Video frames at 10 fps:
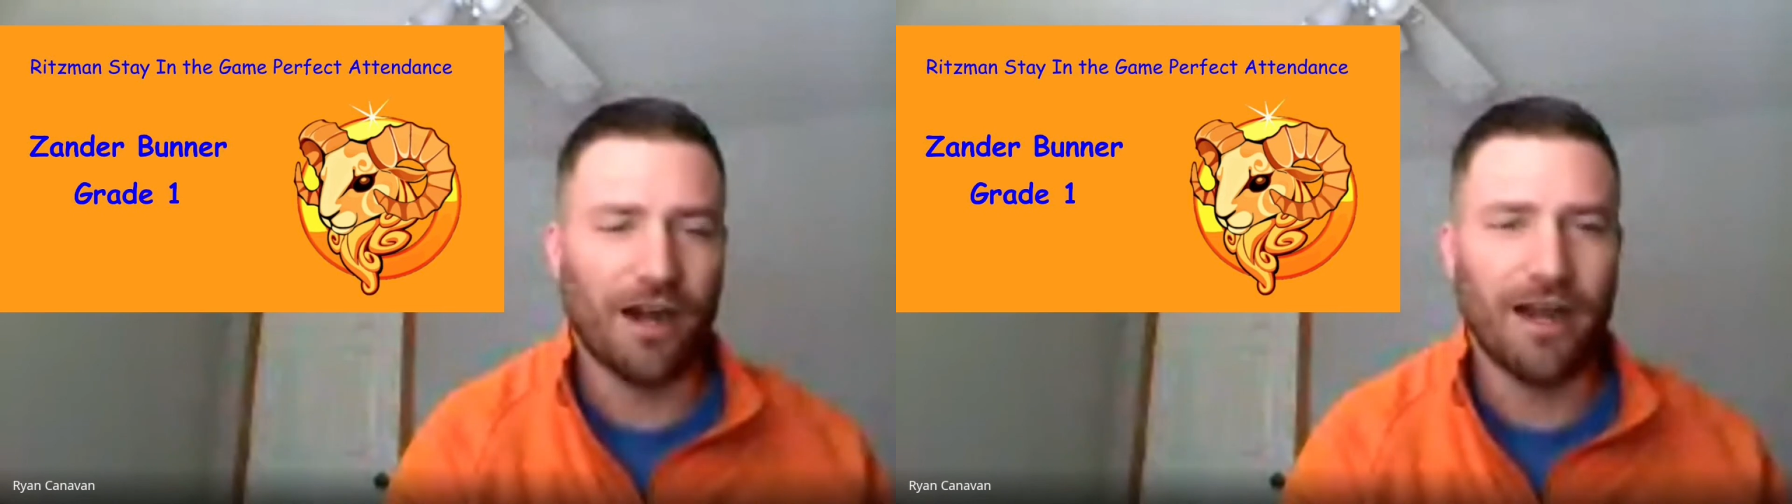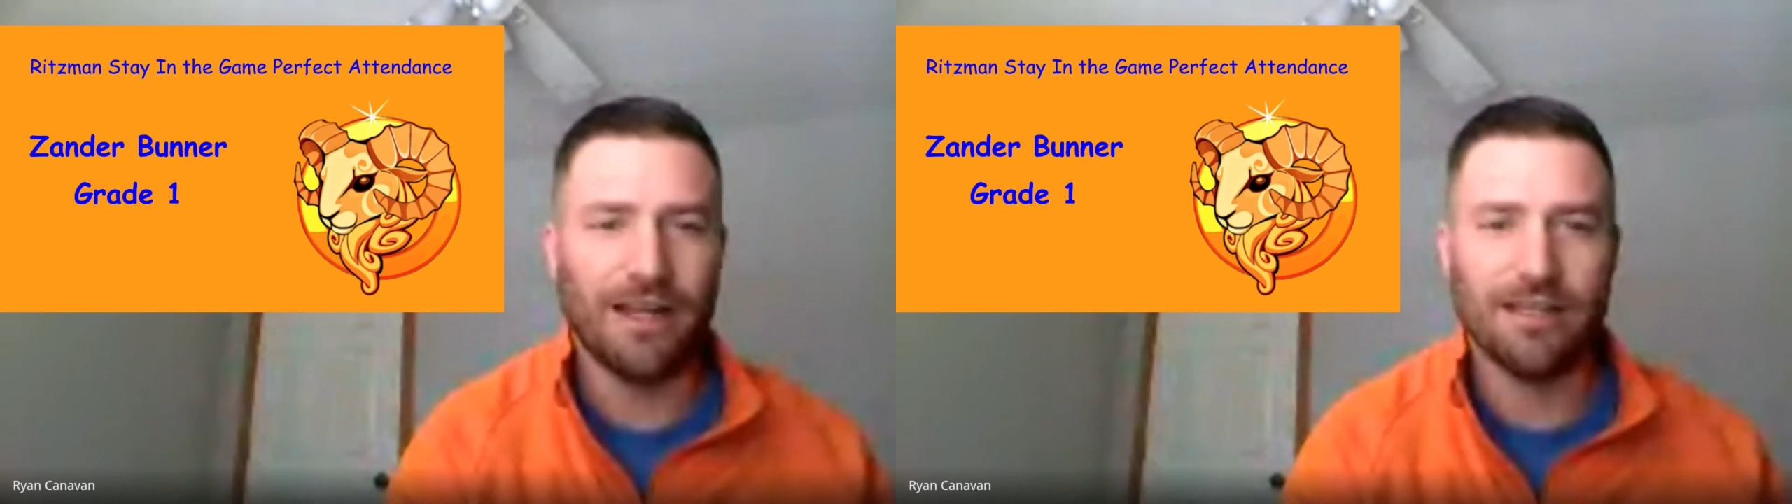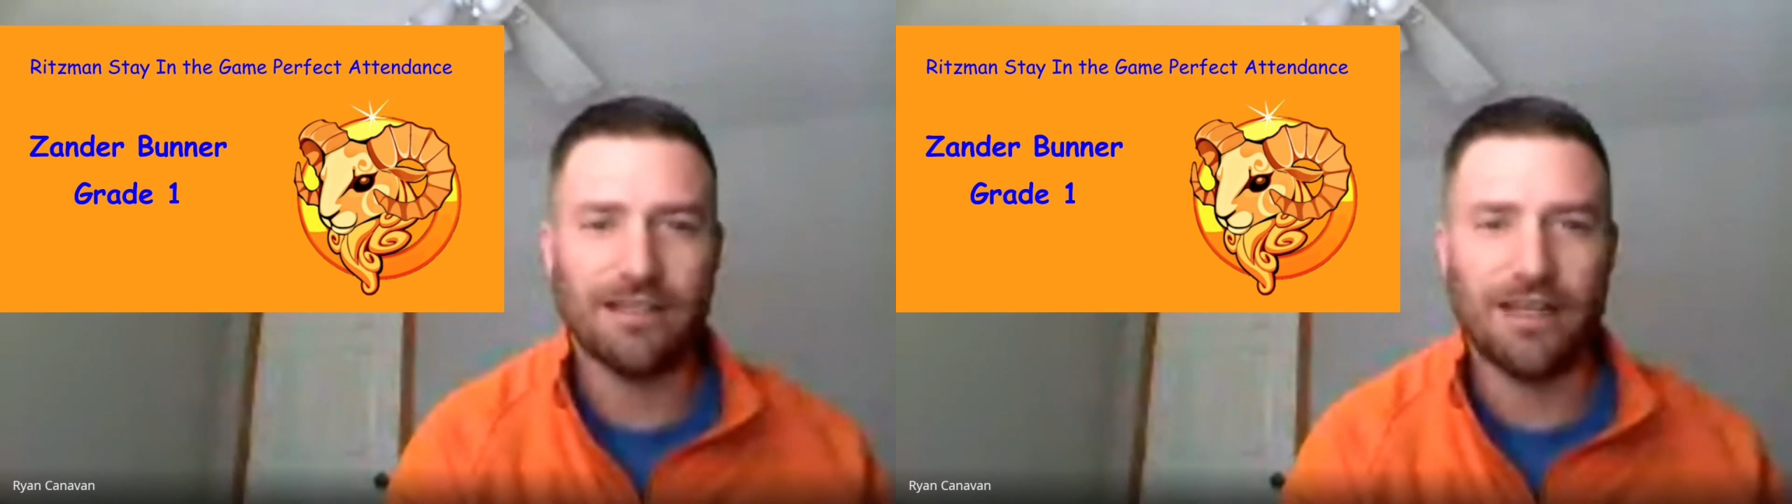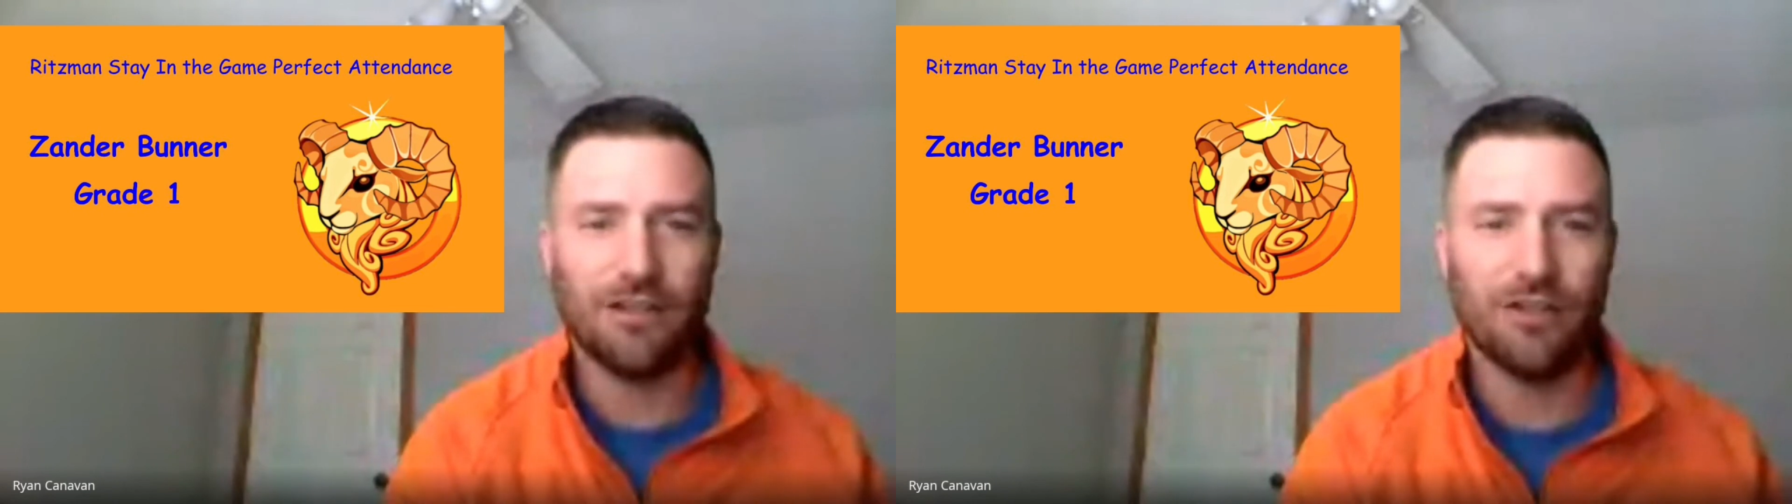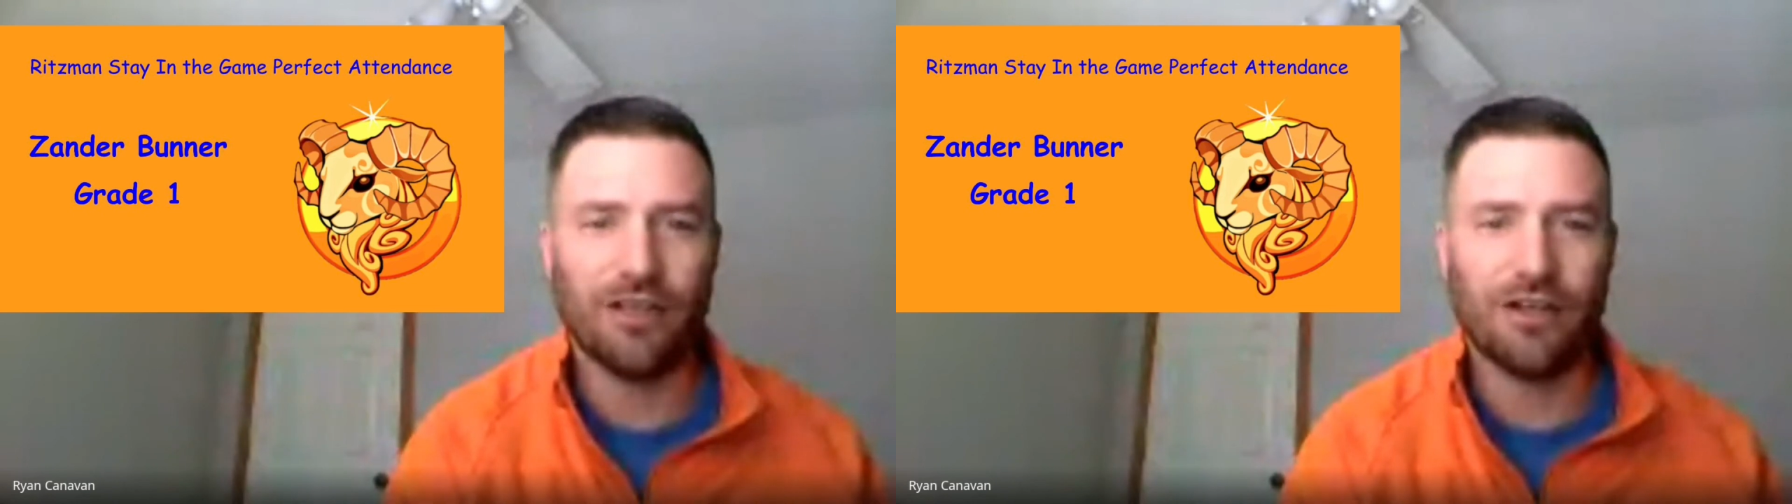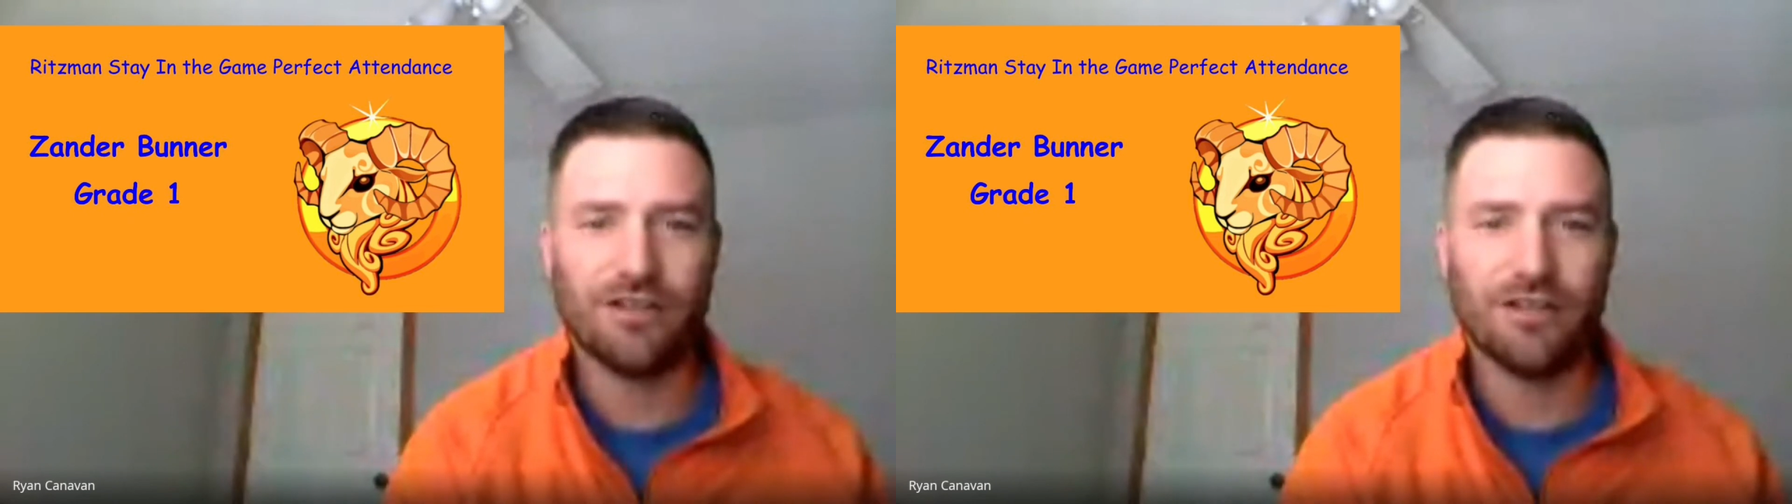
Second grade winner